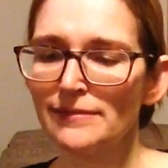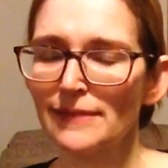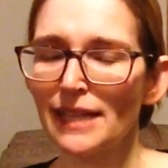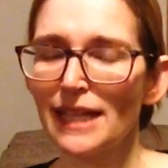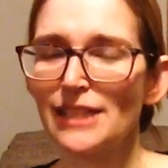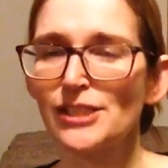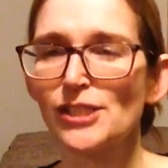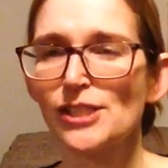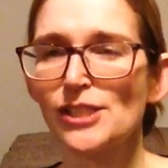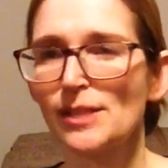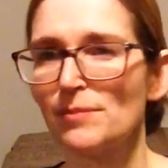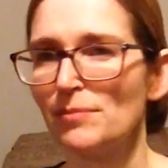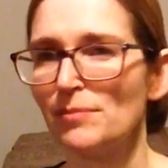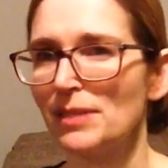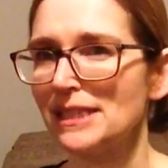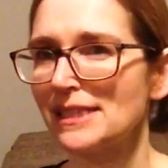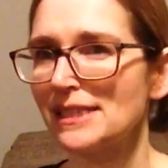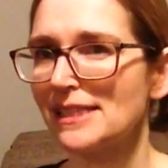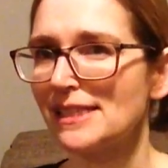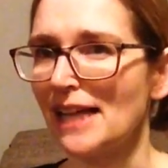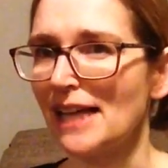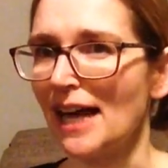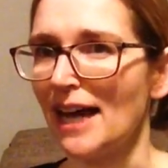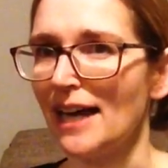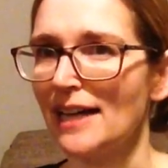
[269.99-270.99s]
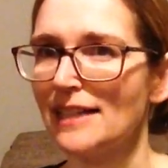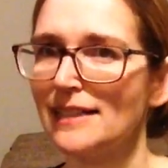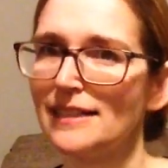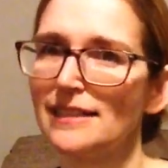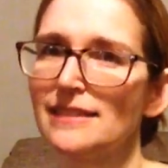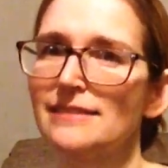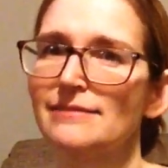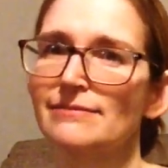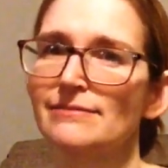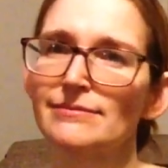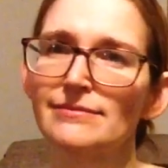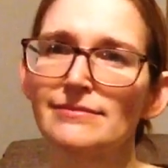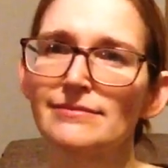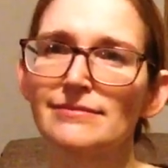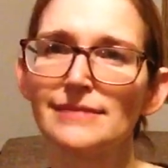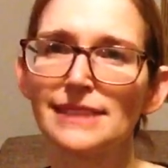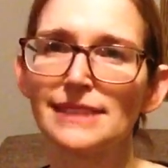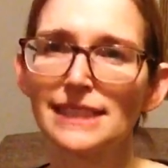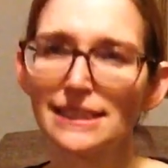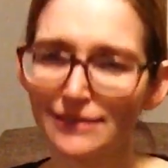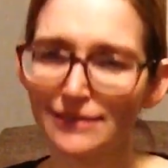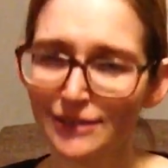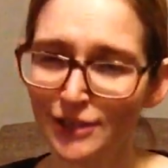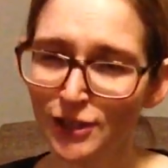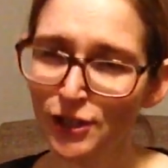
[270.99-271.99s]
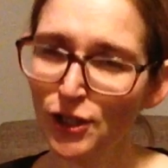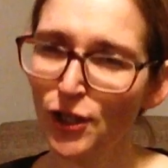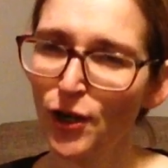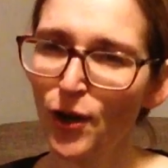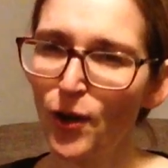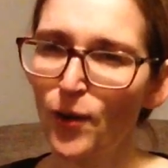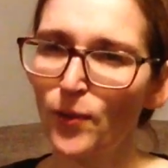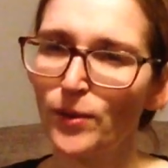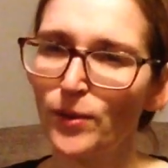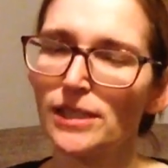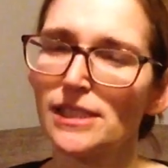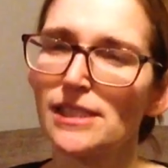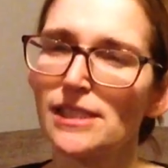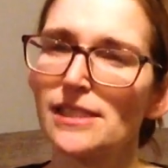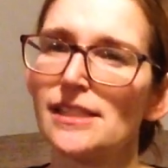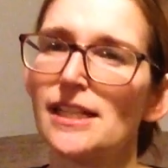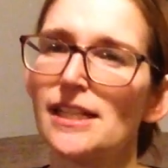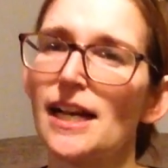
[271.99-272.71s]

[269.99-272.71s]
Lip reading: it's just a bit sad to always